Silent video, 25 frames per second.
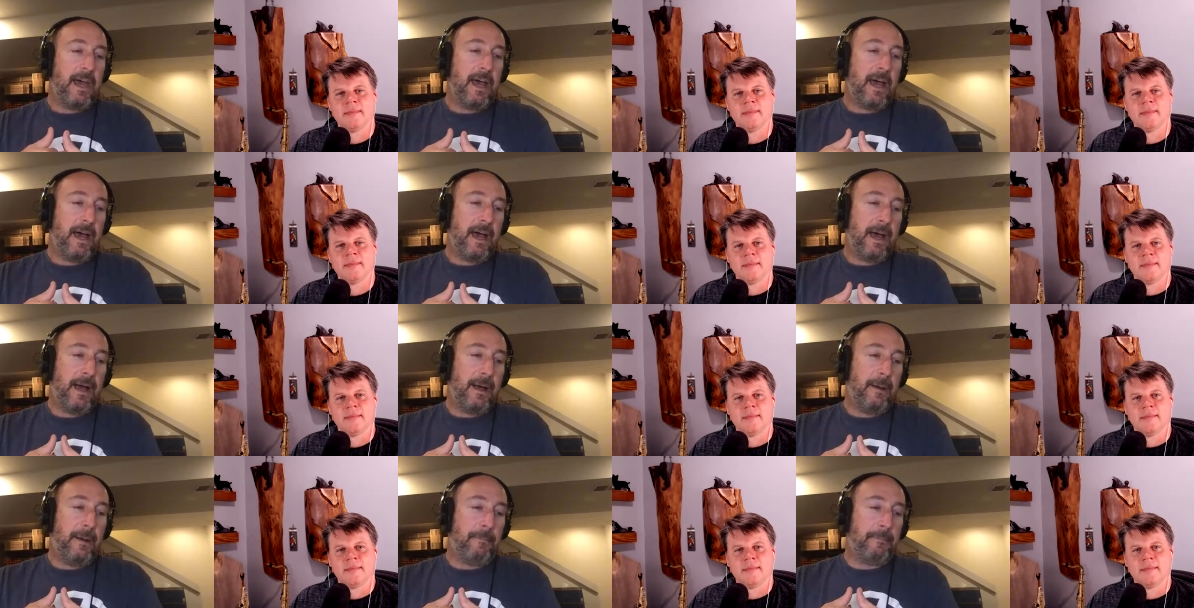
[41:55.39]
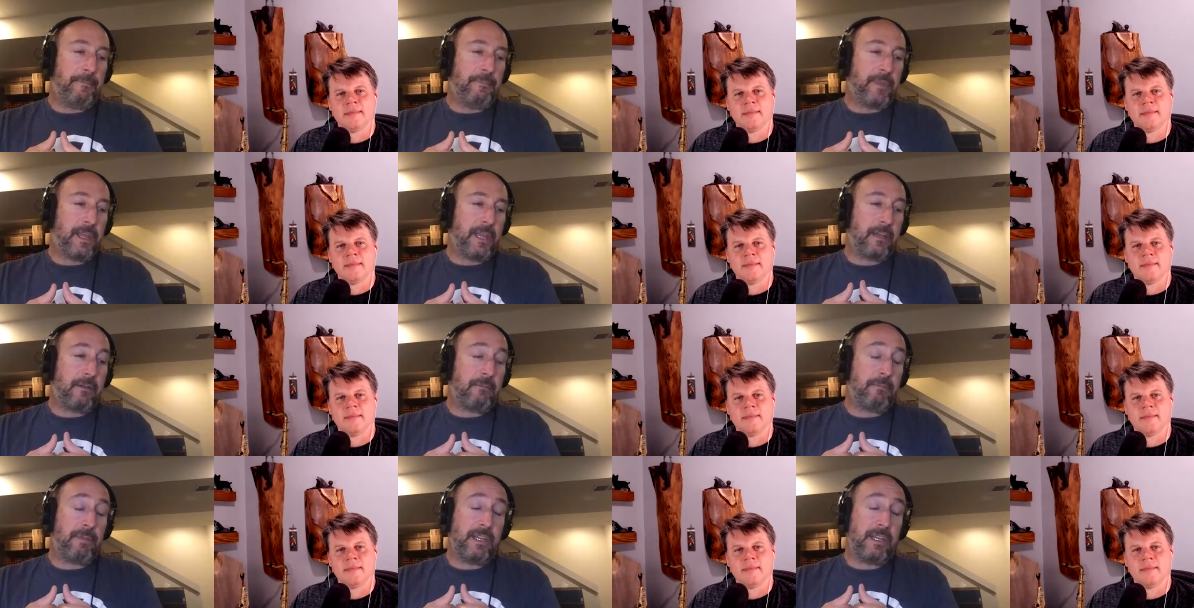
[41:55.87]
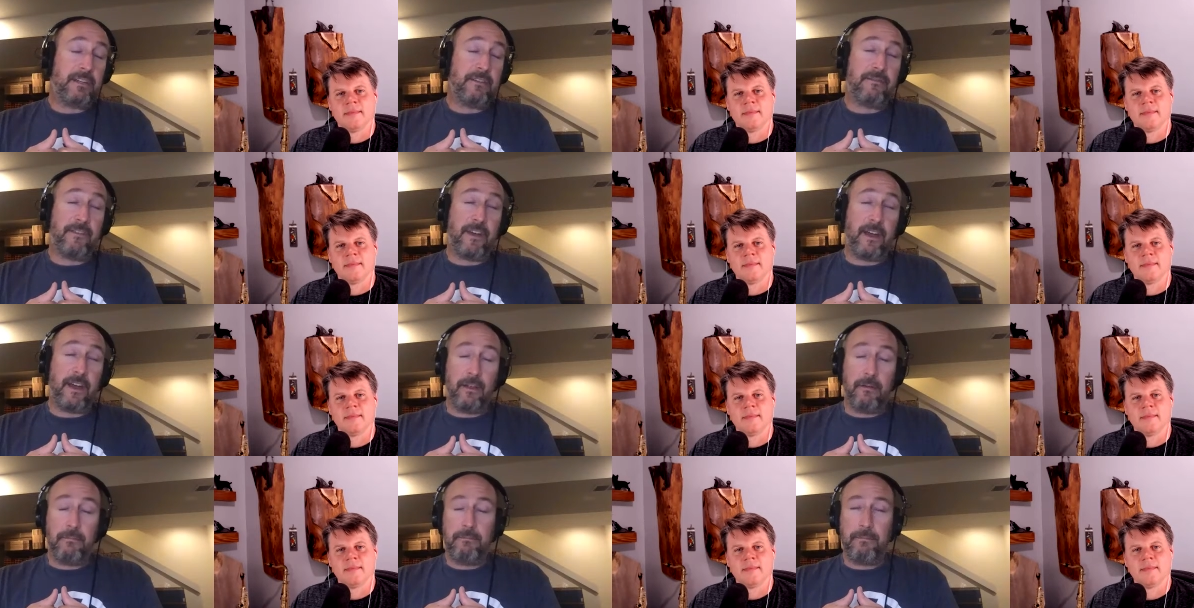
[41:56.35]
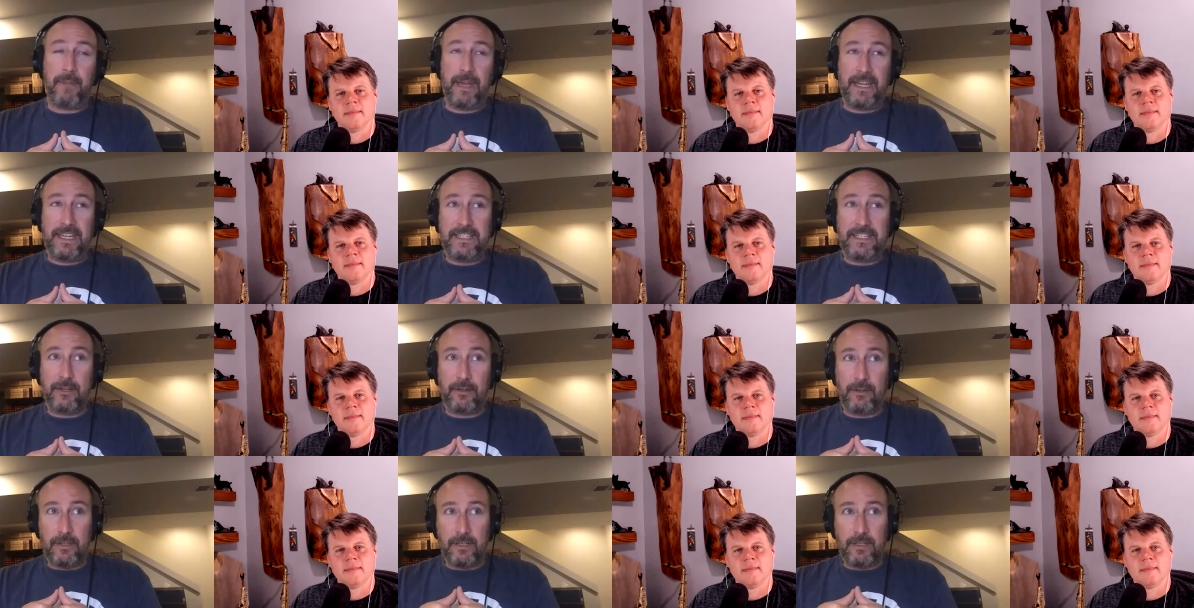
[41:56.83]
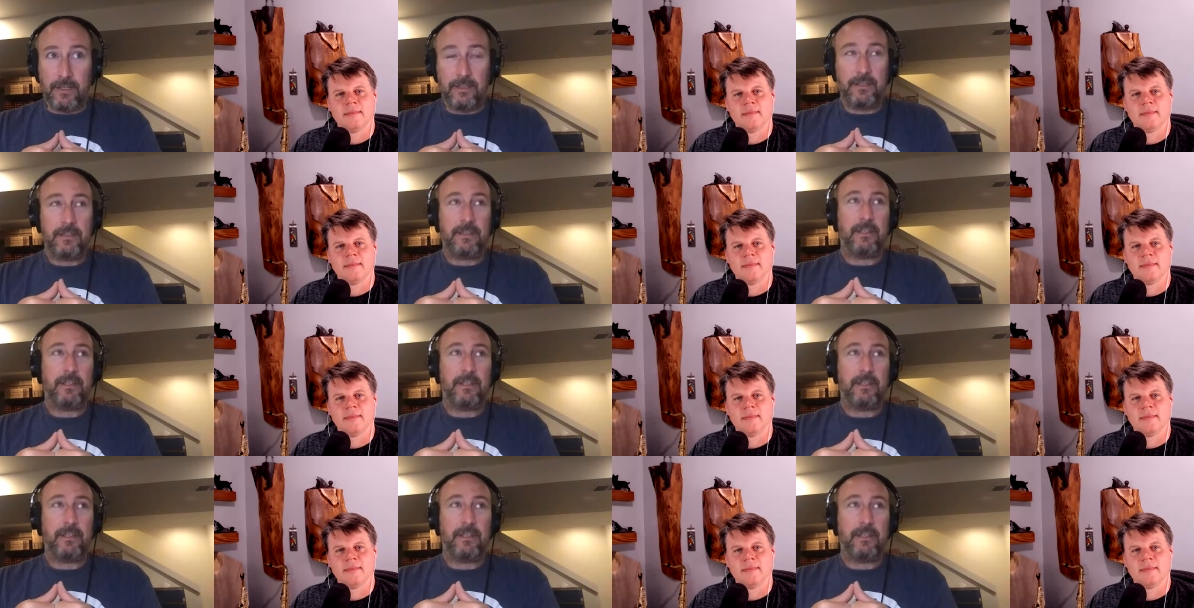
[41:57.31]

Speaker 1: um, it can be developmental